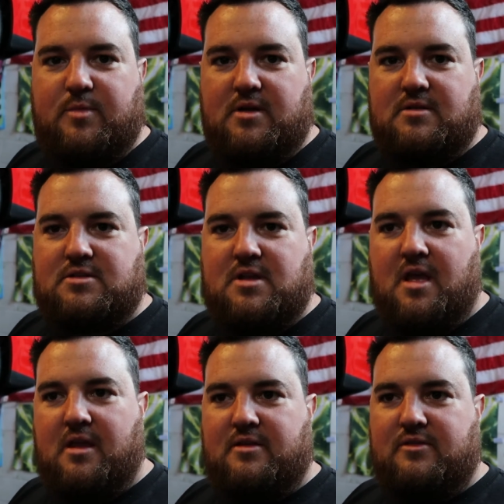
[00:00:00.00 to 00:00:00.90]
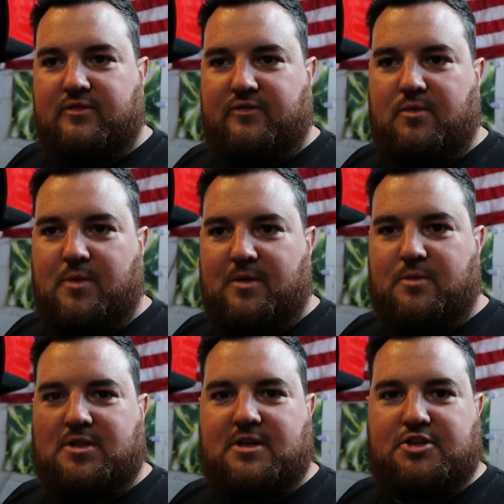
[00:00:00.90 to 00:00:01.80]
box for when I
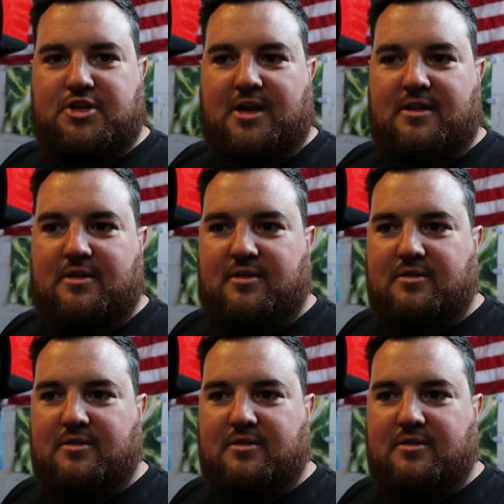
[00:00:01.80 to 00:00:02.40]
wanted to check the